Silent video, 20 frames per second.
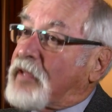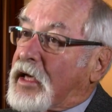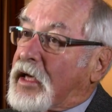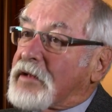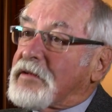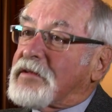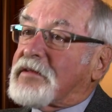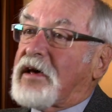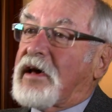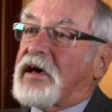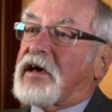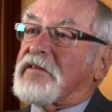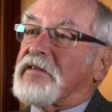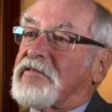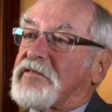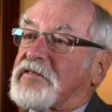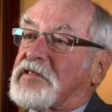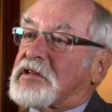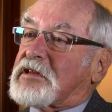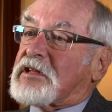10
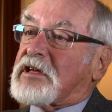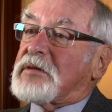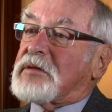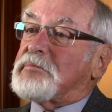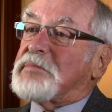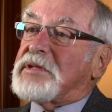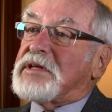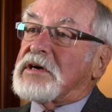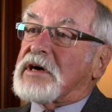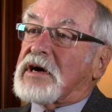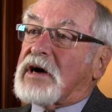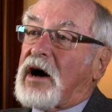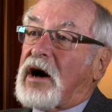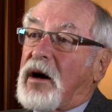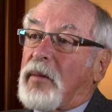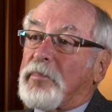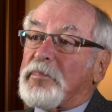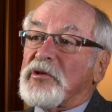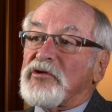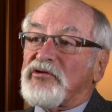tests that can be
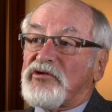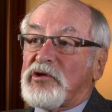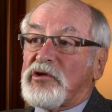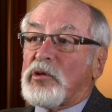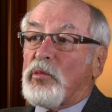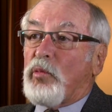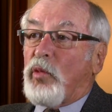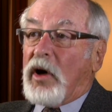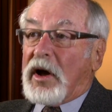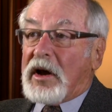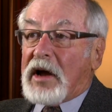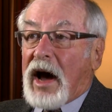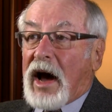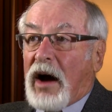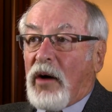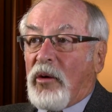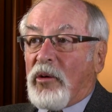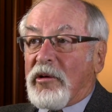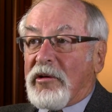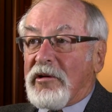accomplished in 1
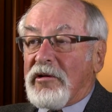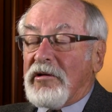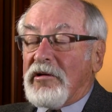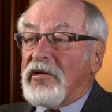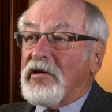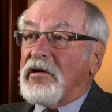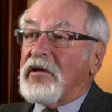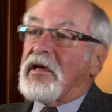hour,